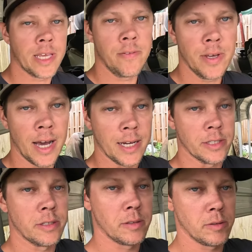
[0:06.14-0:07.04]
to give you
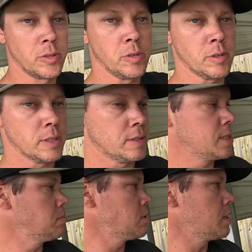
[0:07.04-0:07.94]
guys two good
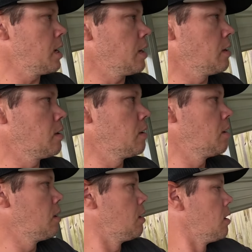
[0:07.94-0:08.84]
tips today.
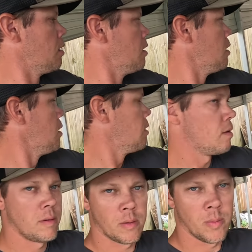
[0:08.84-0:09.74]

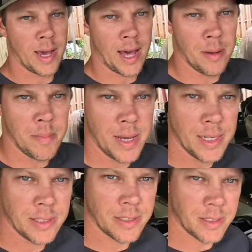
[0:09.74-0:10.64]
We got a
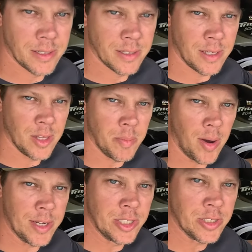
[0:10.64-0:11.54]
mess in the
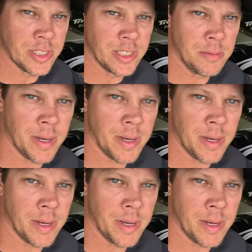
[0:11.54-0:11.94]
boat, as you can see. We